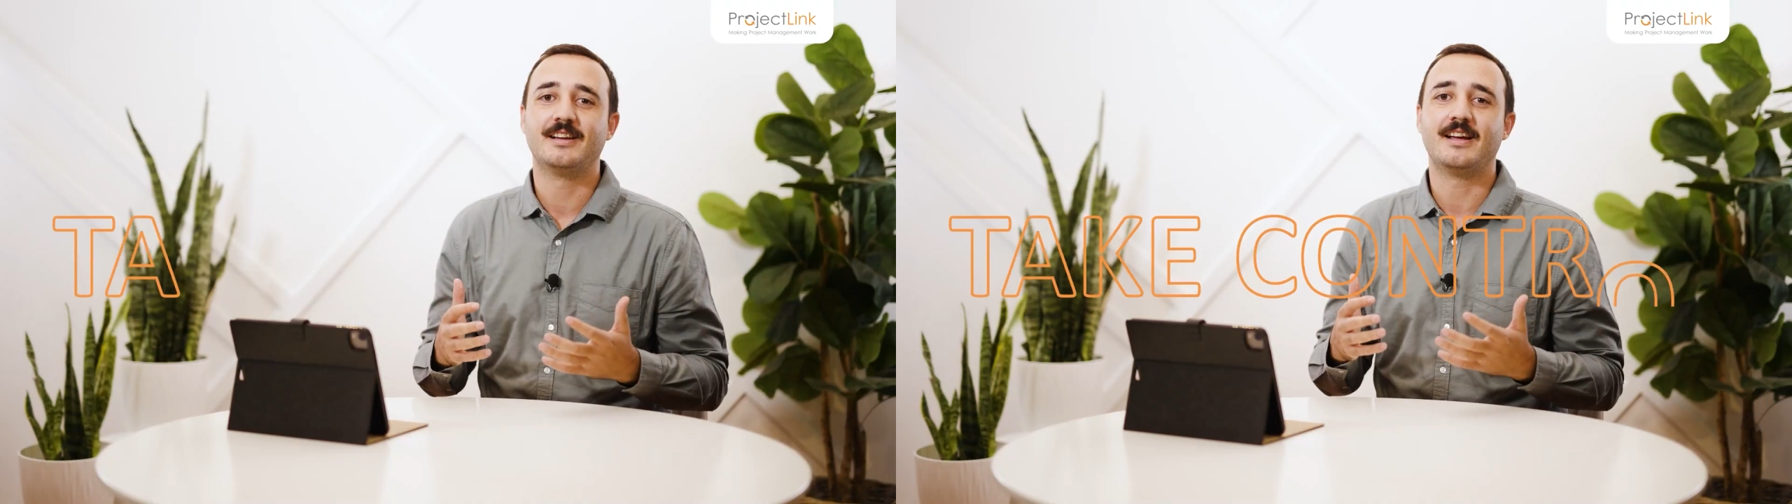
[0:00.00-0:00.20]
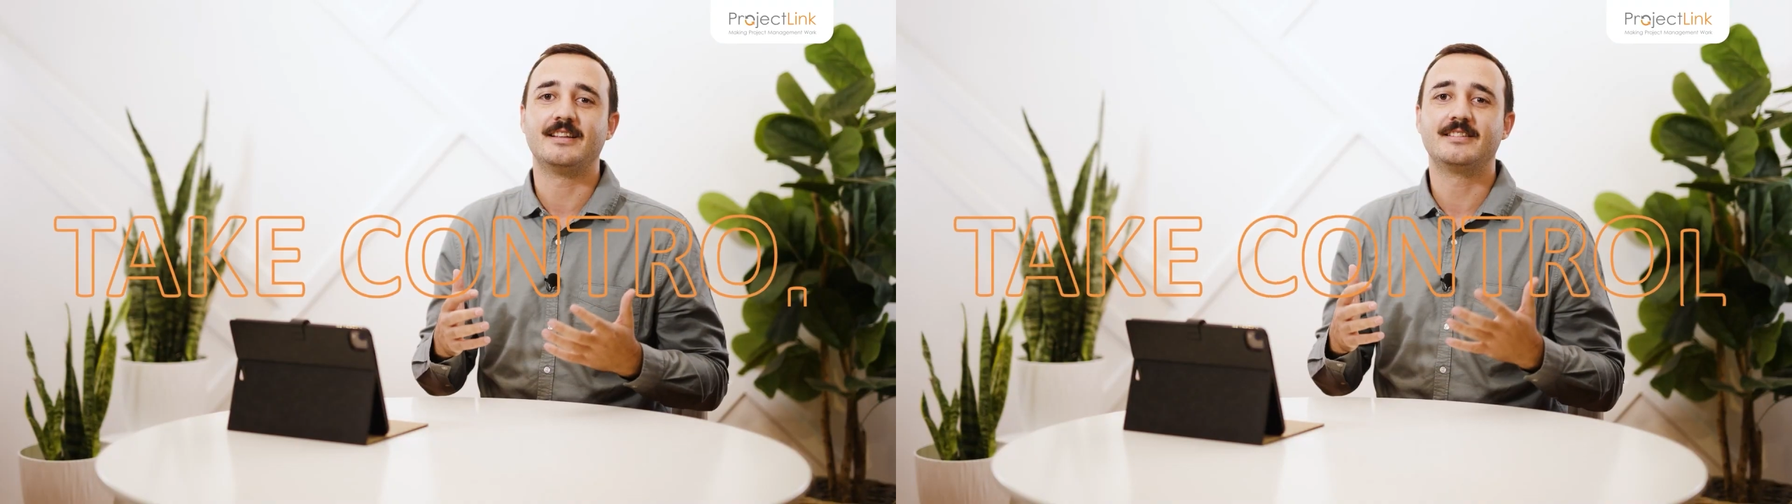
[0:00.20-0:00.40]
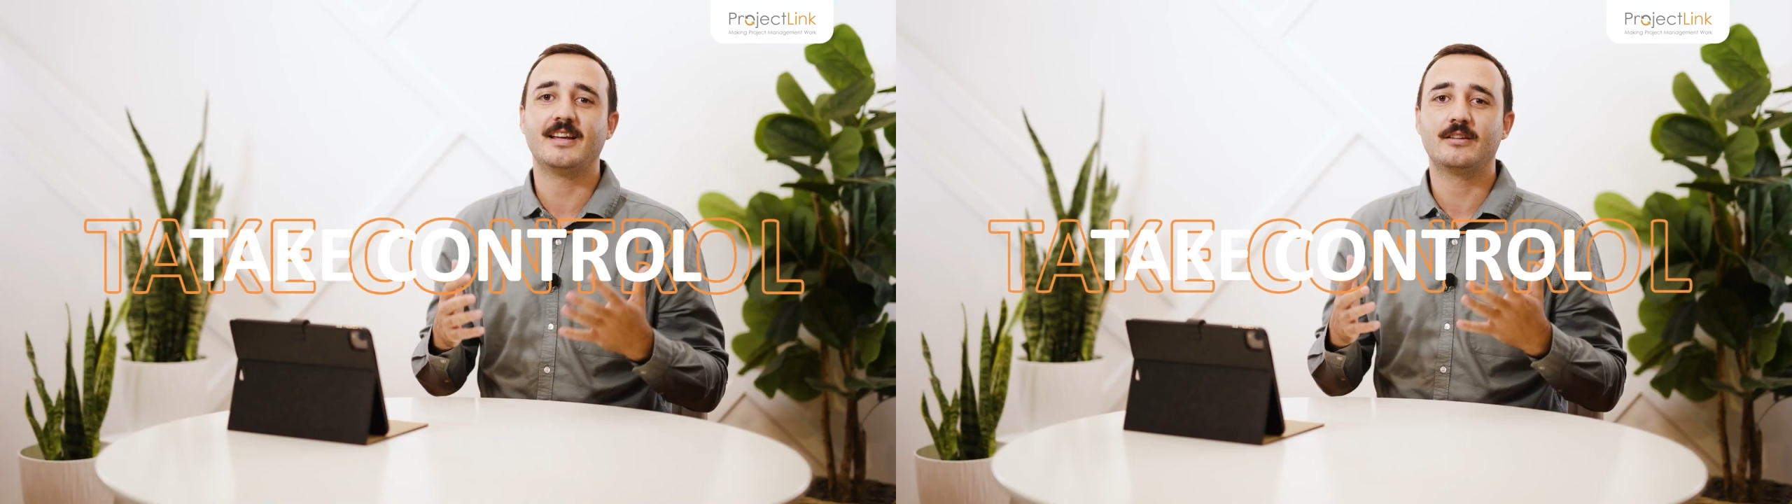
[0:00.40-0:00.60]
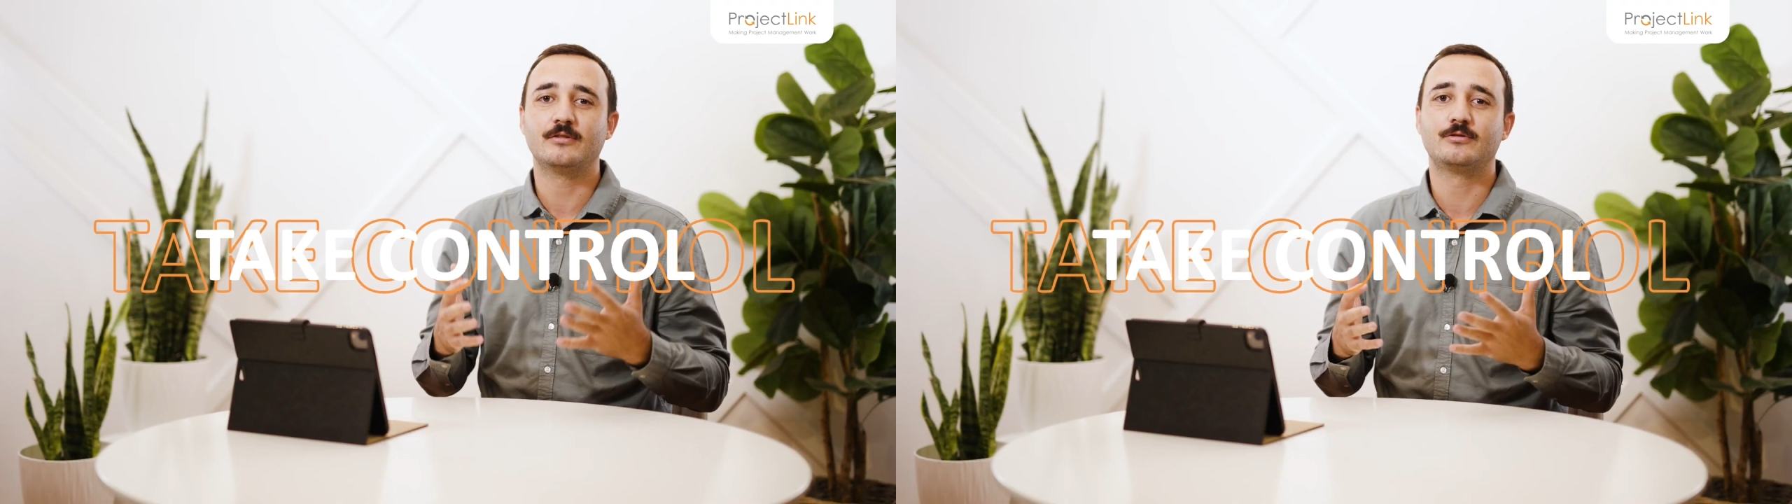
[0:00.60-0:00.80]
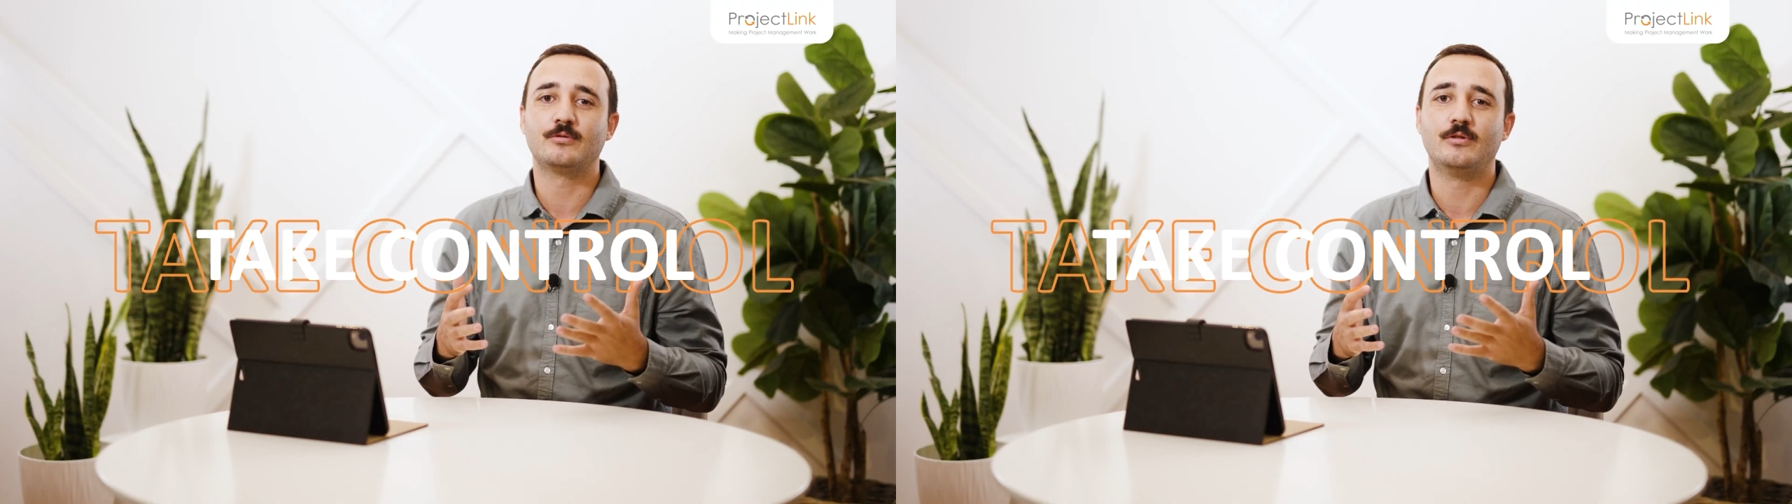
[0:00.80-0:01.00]
and take
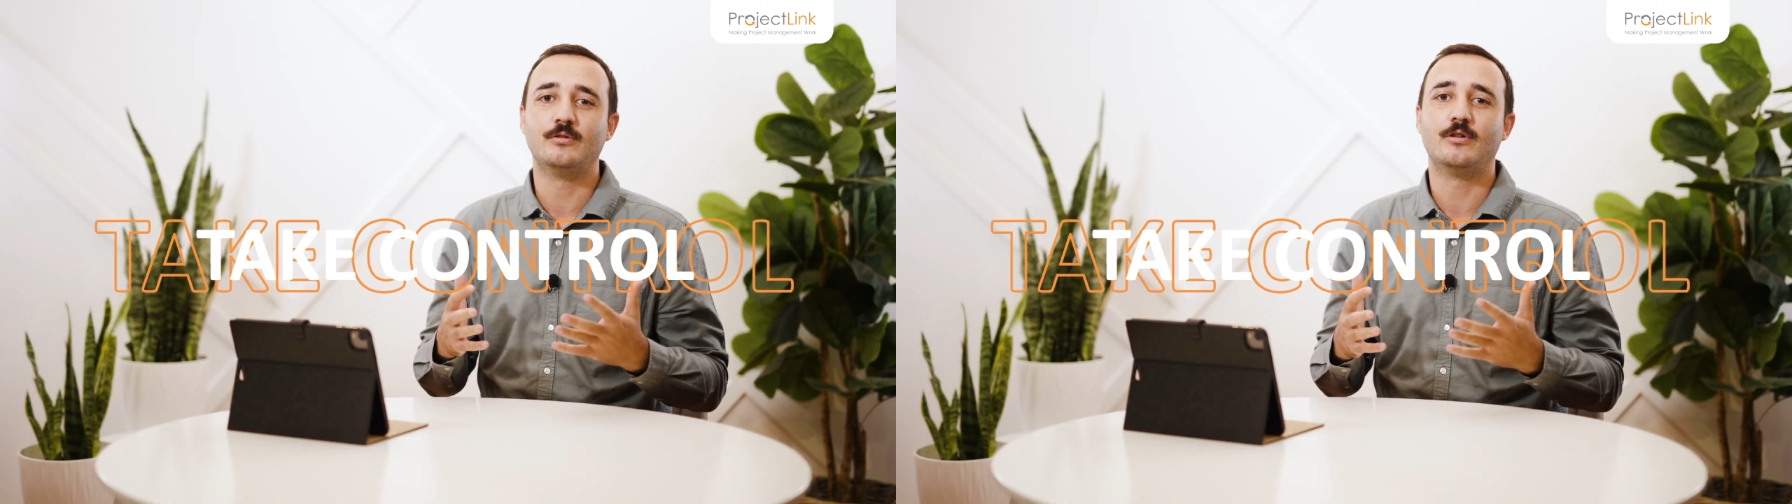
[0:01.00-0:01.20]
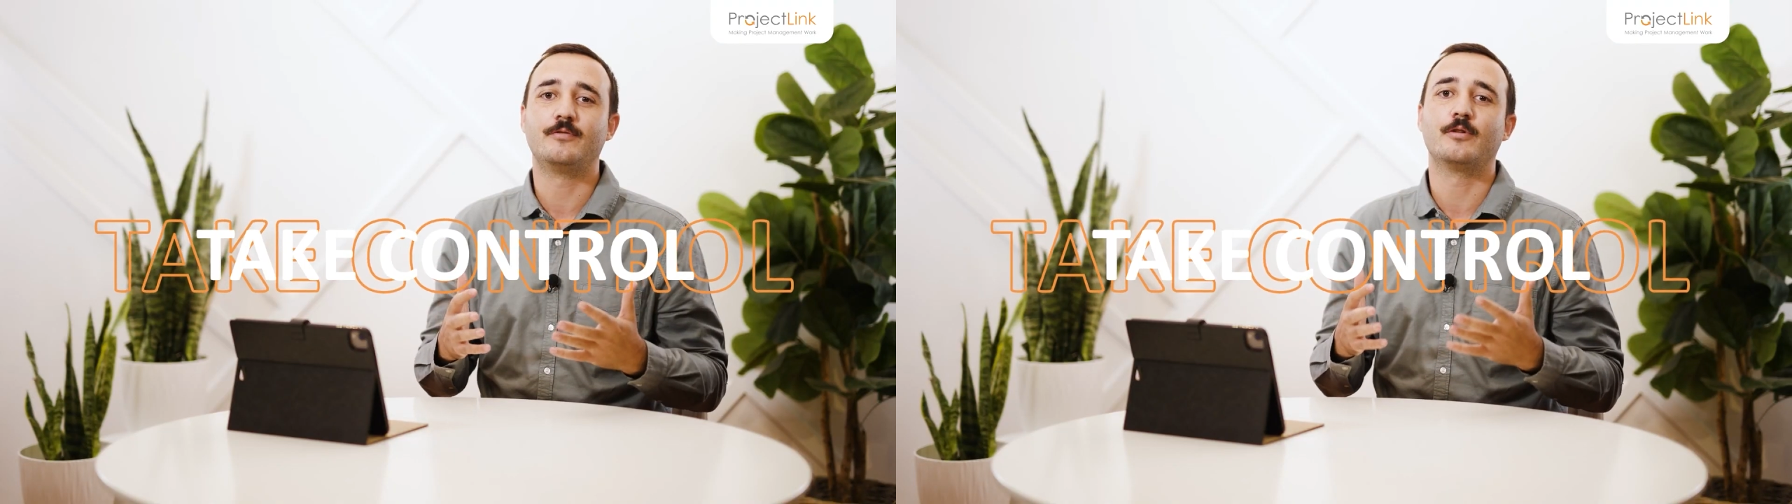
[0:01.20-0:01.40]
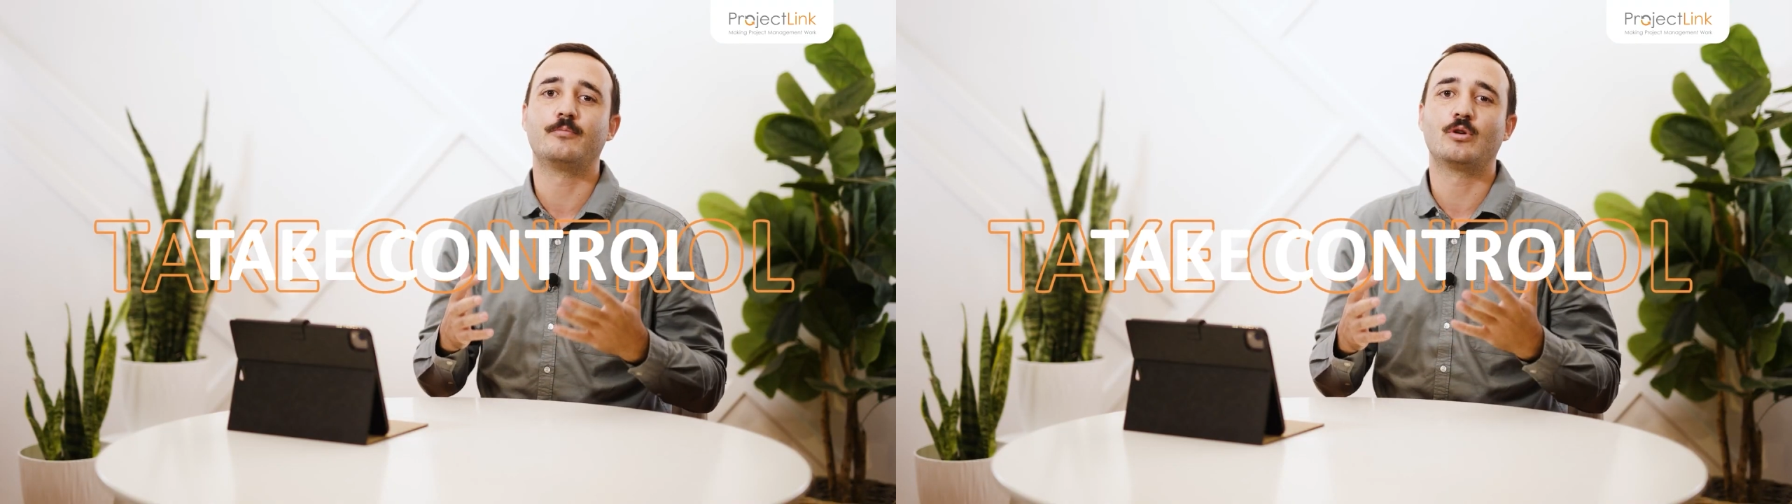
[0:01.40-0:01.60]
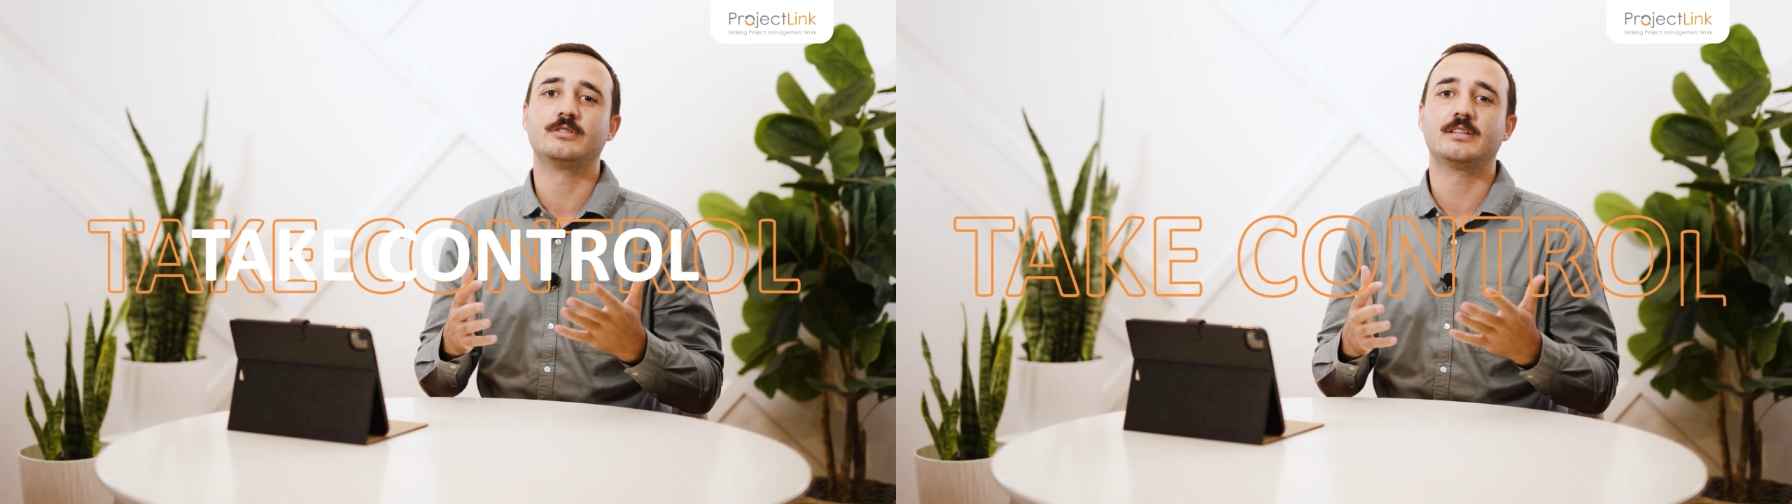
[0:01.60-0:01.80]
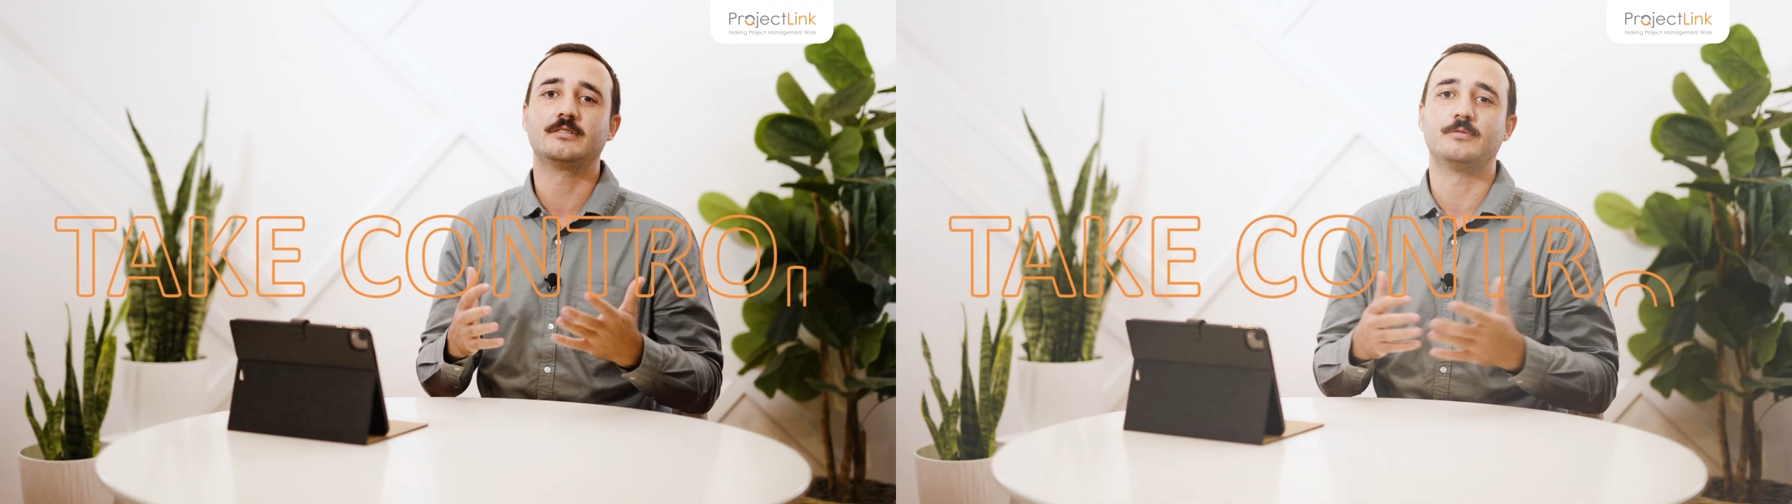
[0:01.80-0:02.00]
control of your project's